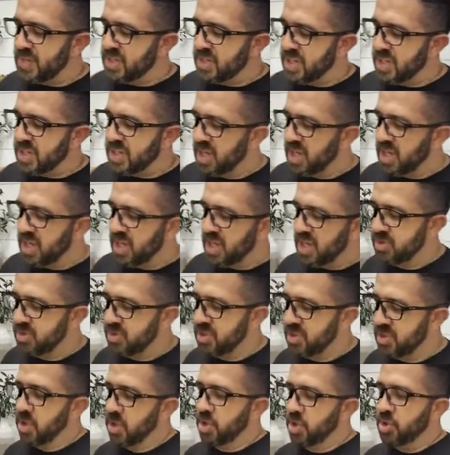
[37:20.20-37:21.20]
When
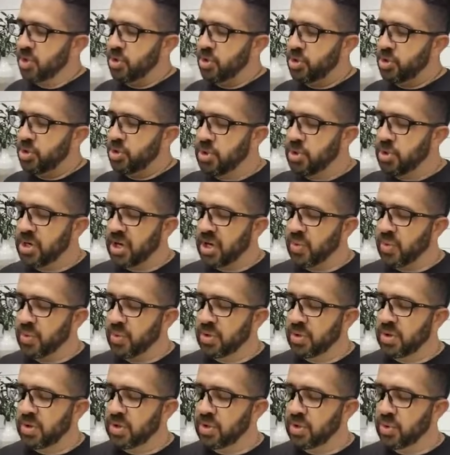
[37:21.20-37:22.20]
judgment comes,
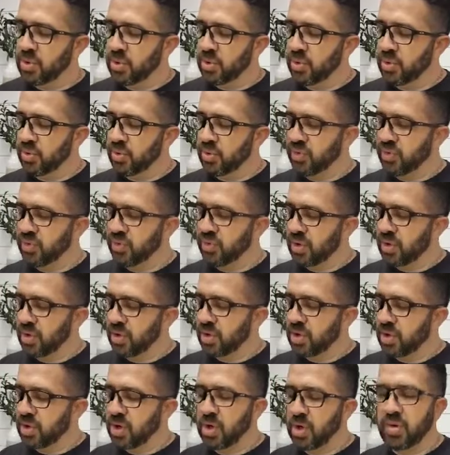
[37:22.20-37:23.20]
Judah will lose
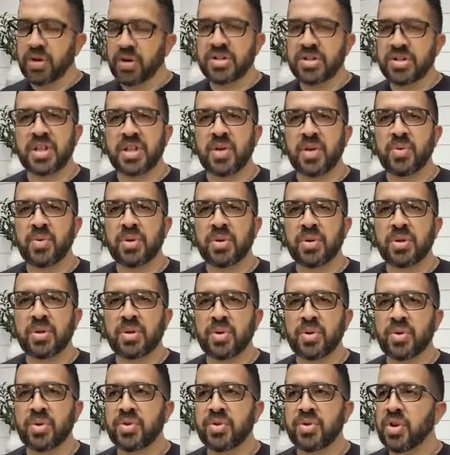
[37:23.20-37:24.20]
courage. They will
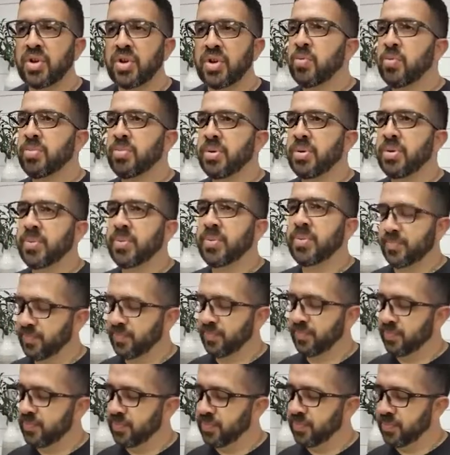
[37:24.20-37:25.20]
lose hope.
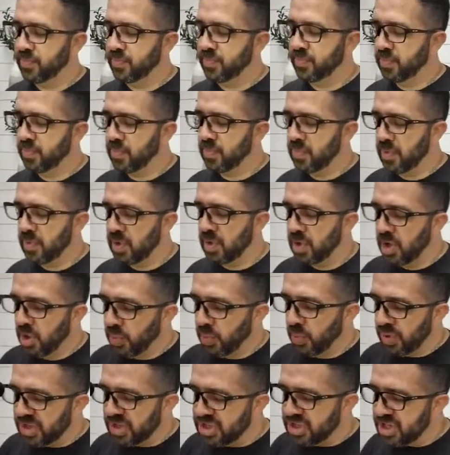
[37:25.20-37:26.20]

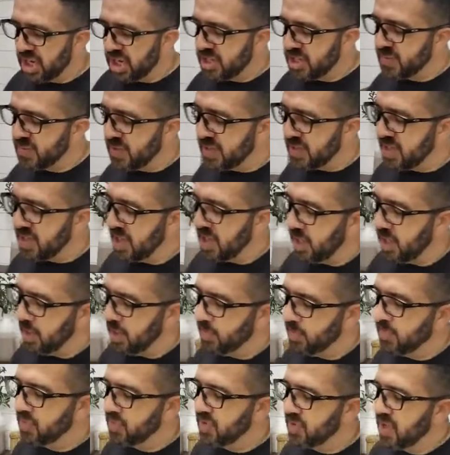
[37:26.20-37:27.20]
When judgment
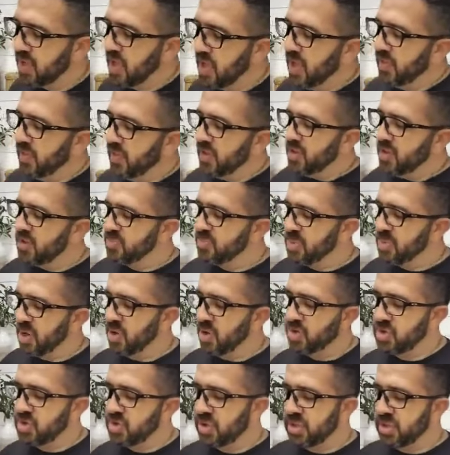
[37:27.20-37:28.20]
comes, the
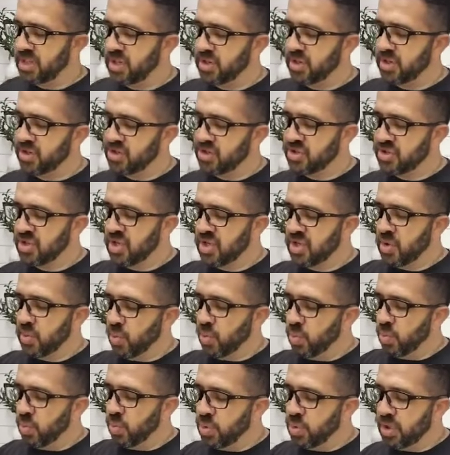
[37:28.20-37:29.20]
spiritual leaders
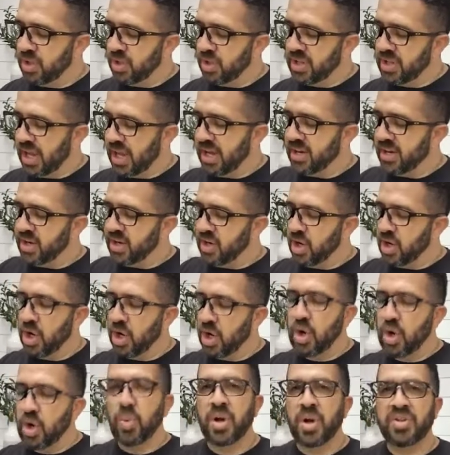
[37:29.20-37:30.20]
will not
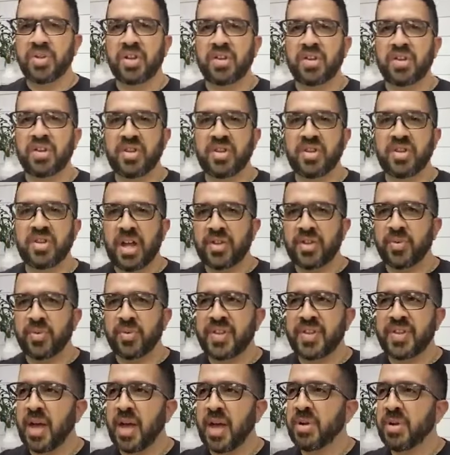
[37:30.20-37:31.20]
know what to do. That's what's
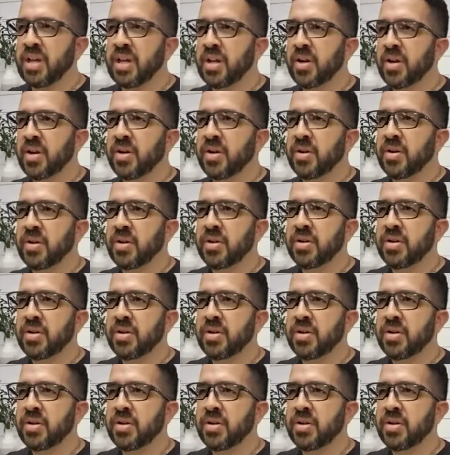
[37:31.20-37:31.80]
happening here.